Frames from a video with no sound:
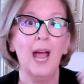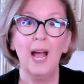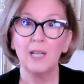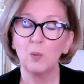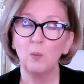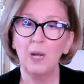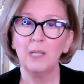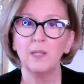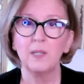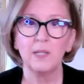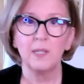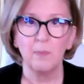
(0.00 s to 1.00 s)
as well
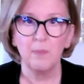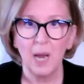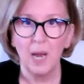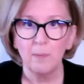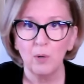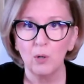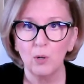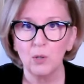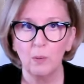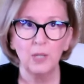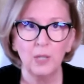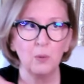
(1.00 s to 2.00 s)
as the September
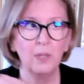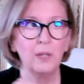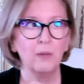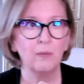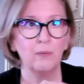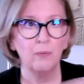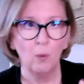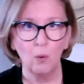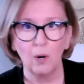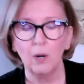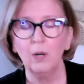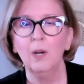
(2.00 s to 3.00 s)

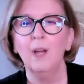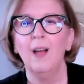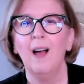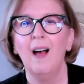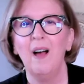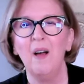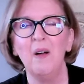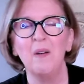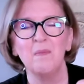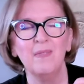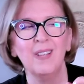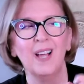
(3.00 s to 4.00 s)
2024
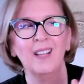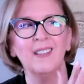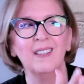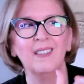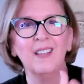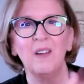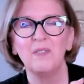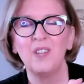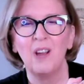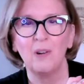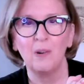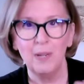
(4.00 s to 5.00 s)
um, Love
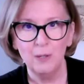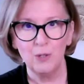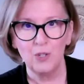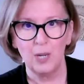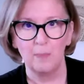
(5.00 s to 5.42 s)
Tarot Energy